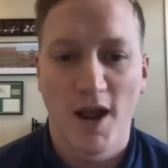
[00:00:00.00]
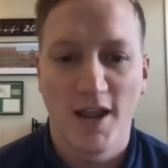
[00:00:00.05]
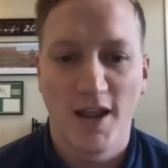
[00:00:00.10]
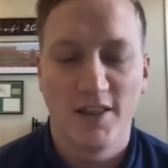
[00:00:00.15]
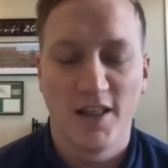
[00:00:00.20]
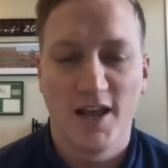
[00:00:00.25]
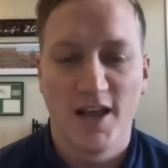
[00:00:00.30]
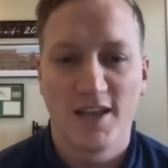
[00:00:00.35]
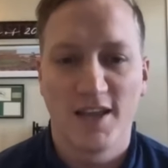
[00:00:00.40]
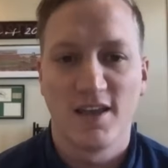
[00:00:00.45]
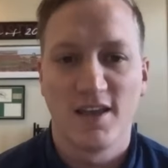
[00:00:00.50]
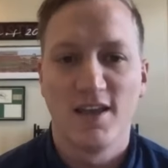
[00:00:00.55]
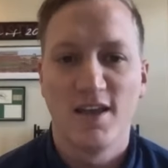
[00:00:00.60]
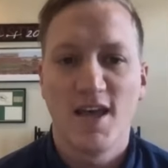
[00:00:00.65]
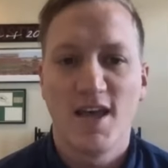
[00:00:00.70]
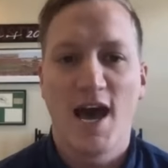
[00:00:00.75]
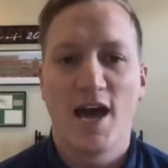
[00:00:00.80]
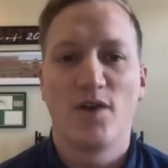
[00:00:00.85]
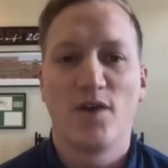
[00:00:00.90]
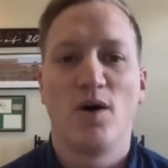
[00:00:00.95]
Right? Like
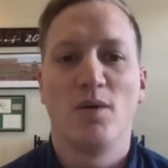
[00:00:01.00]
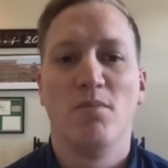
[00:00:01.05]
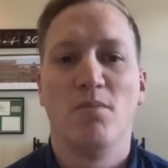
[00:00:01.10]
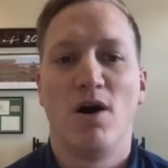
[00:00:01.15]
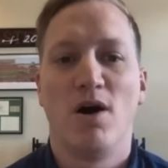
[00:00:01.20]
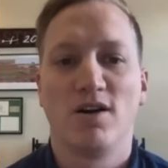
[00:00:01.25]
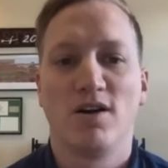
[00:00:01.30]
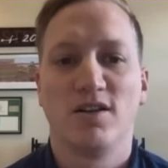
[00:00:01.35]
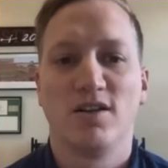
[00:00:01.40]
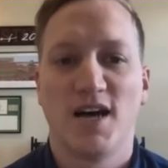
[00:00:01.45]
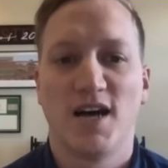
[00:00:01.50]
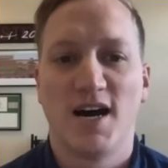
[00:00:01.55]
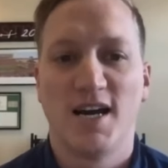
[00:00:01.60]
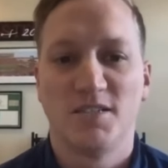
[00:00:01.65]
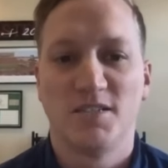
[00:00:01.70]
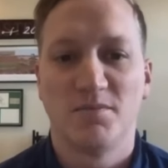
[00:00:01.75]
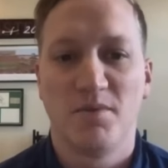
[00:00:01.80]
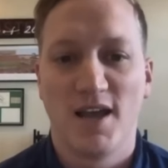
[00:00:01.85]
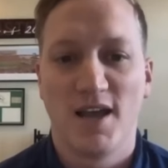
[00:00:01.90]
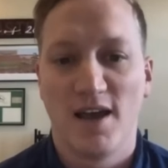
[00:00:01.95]
how do I
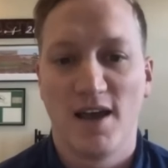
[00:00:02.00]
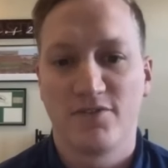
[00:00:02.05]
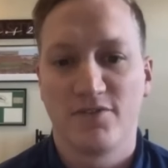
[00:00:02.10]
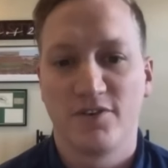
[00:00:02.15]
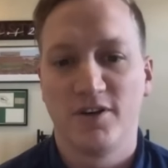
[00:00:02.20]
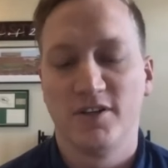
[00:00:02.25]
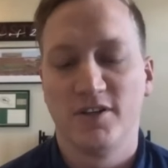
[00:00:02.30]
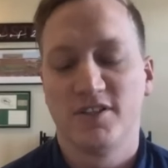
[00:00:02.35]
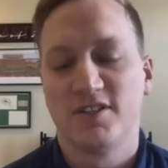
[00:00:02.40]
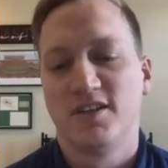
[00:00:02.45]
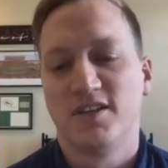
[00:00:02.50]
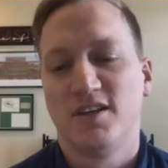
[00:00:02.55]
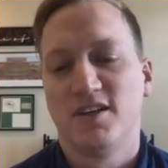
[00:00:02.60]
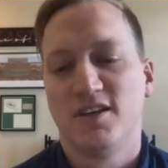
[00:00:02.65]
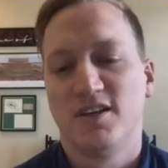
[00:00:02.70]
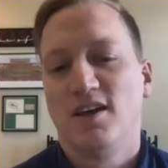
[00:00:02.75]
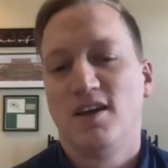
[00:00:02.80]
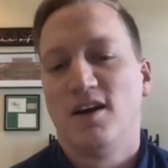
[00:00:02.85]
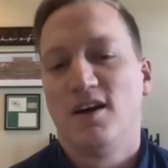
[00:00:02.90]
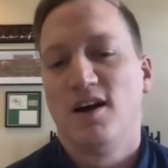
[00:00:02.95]
monetize my
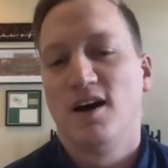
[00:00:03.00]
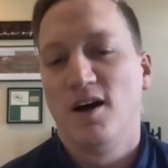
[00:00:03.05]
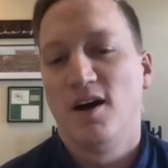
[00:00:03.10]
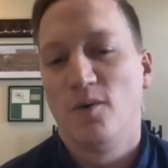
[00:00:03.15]
efforts?